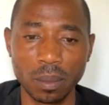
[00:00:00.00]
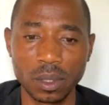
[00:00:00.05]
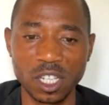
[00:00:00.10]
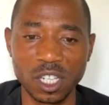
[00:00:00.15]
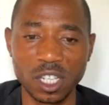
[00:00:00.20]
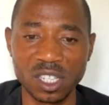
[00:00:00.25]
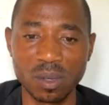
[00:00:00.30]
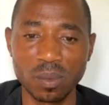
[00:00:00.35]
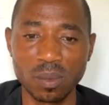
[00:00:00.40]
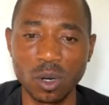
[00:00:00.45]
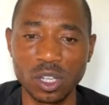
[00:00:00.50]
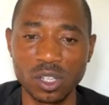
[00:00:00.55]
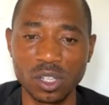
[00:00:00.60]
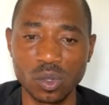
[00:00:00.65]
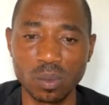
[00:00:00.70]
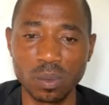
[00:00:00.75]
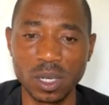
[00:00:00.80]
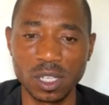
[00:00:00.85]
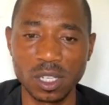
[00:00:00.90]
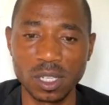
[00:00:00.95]
Testimonies
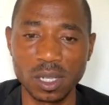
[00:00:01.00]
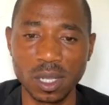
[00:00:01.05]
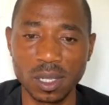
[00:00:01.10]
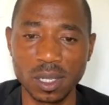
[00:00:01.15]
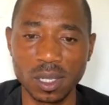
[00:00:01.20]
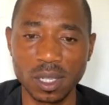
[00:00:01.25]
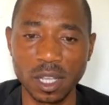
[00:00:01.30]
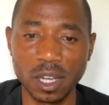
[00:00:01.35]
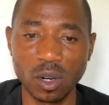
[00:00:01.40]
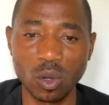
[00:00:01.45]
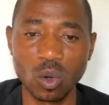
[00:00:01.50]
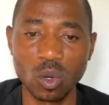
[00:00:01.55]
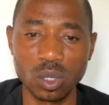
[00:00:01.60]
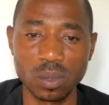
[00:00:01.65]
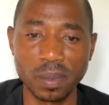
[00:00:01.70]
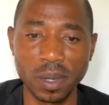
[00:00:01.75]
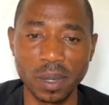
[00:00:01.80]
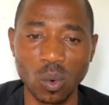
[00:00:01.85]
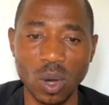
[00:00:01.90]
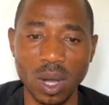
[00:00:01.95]
to Ministers and
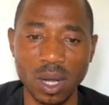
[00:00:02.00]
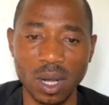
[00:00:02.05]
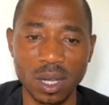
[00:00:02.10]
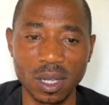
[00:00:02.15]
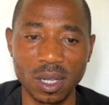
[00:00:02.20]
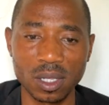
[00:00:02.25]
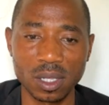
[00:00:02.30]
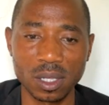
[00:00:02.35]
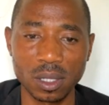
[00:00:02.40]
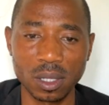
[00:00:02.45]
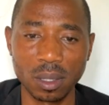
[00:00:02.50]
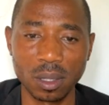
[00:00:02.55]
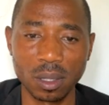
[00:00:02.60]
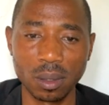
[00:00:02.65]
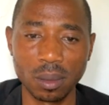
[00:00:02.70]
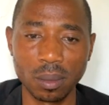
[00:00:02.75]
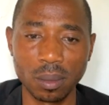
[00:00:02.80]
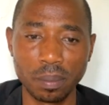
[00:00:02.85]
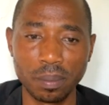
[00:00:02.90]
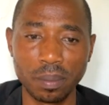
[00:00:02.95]
Gospel Workers,
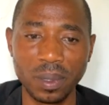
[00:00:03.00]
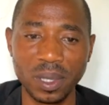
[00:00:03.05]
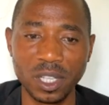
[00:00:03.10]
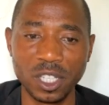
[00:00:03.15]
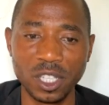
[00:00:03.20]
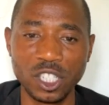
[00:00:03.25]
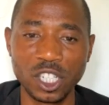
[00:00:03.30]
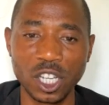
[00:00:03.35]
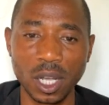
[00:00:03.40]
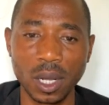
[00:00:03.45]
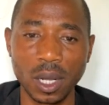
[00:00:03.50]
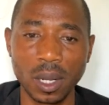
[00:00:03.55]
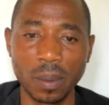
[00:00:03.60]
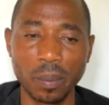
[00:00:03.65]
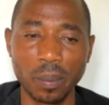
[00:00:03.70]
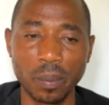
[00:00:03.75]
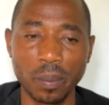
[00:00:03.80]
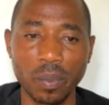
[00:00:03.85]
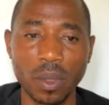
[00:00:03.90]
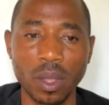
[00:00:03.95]
page
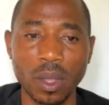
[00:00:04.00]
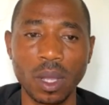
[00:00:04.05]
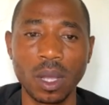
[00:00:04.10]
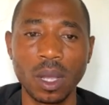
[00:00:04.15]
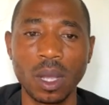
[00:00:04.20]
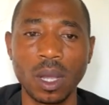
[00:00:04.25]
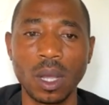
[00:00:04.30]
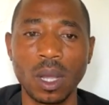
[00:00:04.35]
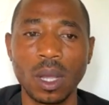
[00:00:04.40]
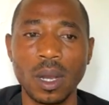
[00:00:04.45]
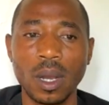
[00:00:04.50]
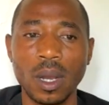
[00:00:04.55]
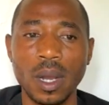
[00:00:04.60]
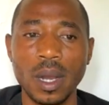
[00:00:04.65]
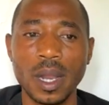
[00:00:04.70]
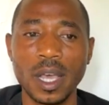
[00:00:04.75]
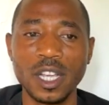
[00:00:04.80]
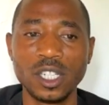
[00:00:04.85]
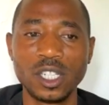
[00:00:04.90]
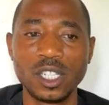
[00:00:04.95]
uh,
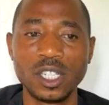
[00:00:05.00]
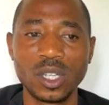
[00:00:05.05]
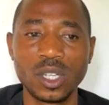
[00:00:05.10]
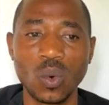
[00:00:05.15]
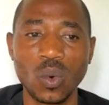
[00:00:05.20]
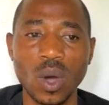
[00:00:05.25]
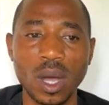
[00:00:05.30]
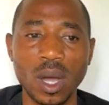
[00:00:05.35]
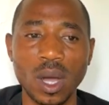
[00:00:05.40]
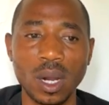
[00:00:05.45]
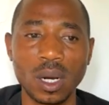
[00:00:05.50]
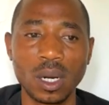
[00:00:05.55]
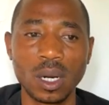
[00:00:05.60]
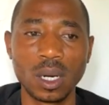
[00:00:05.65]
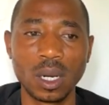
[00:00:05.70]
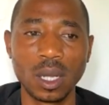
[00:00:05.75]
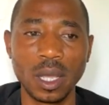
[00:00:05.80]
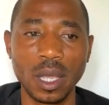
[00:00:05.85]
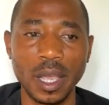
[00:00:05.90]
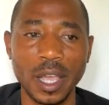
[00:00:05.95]

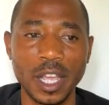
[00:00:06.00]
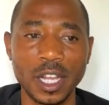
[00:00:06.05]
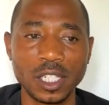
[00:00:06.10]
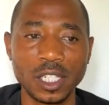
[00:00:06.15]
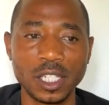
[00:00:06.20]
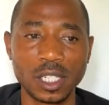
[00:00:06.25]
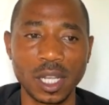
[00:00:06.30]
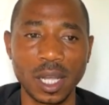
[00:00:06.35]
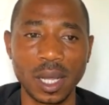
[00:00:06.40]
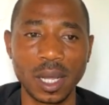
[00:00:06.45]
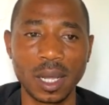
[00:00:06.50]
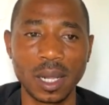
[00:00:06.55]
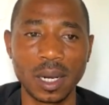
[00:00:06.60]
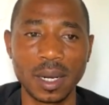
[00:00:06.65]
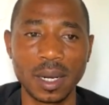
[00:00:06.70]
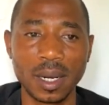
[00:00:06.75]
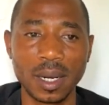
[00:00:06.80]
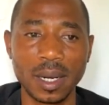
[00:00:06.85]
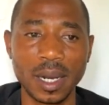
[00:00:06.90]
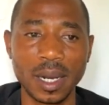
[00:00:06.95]
91 and uh,
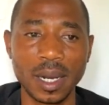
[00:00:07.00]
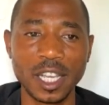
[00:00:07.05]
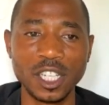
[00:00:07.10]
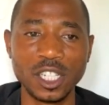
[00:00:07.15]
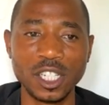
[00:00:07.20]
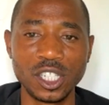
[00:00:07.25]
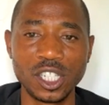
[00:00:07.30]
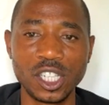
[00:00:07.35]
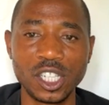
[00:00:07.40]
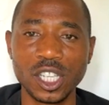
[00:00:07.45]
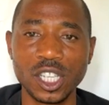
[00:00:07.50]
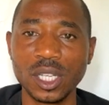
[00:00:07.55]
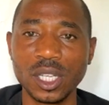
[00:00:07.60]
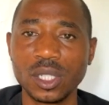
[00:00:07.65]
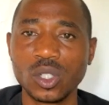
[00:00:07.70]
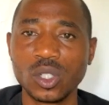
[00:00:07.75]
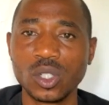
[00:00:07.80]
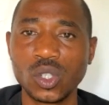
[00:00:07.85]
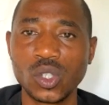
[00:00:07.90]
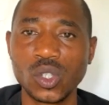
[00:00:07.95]

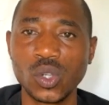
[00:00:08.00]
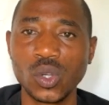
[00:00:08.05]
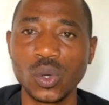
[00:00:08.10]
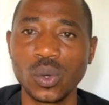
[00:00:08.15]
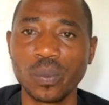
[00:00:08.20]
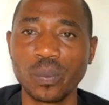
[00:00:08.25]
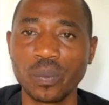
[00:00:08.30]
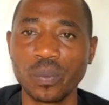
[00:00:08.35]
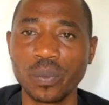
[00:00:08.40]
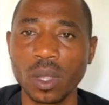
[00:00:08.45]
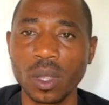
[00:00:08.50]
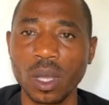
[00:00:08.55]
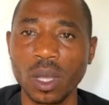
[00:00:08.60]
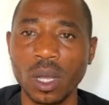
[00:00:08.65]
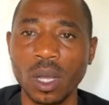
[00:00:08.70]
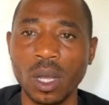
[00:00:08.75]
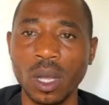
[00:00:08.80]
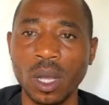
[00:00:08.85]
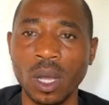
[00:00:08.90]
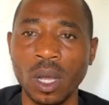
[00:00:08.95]
92.
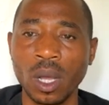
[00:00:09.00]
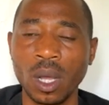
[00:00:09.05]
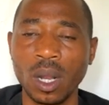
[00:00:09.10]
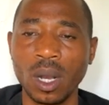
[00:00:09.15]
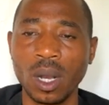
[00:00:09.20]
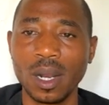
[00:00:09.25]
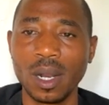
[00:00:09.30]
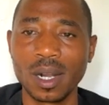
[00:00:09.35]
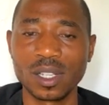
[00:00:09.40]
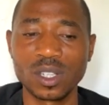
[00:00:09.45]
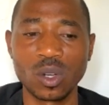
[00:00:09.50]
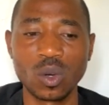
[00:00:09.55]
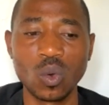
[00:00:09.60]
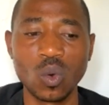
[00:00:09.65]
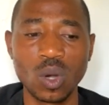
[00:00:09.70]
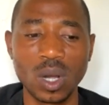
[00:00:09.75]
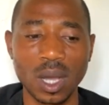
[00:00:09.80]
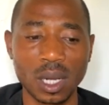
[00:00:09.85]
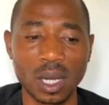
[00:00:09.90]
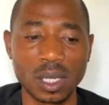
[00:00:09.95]
Let us
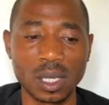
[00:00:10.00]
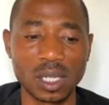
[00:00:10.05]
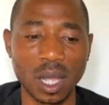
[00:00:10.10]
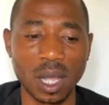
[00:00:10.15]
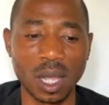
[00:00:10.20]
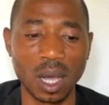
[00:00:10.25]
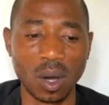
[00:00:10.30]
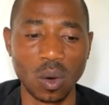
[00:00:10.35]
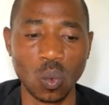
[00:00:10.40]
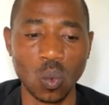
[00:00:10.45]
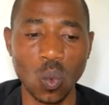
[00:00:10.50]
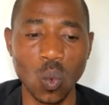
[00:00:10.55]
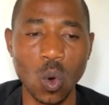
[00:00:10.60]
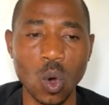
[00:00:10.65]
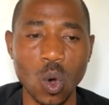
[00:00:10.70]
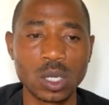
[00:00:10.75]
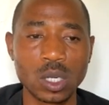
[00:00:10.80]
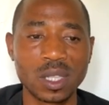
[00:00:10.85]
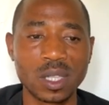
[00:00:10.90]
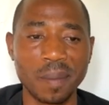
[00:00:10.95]
look at uh,
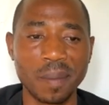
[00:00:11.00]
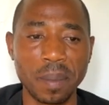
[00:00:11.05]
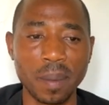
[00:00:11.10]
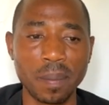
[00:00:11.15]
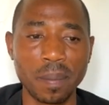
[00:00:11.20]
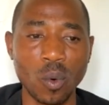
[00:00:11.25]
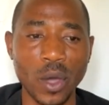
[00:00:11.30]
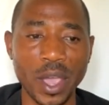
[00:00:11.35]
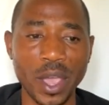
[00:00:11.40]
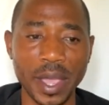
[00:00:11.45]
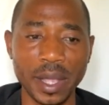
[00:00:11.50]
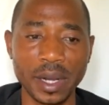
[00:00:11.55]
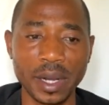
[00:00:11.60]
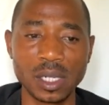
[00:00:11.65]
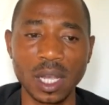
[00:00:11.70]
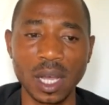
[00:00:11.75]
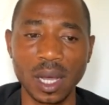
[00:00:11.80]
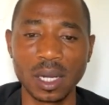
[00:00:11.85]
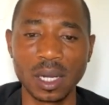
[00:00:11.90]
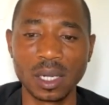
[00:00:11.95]
what the people
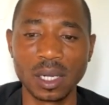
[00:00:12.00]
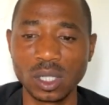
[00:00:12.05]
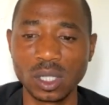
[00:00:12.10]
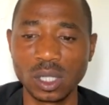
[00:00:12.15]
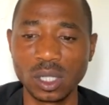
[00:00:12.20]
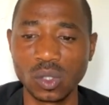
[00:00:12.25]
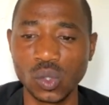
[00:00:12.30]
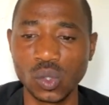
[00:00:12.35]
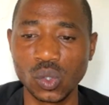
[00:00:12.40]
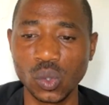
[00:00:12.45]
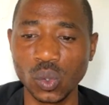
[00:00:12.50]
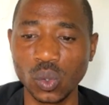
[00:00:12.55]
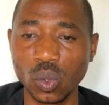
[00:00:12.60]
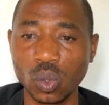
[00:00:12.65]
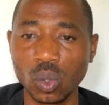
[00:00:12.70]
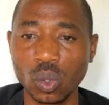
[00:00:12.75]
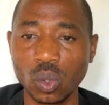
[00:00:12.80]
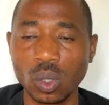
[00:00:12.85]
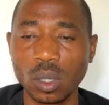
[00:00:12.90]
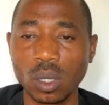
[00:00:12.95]
had uh,
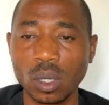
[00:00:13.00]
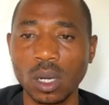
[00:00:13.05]
to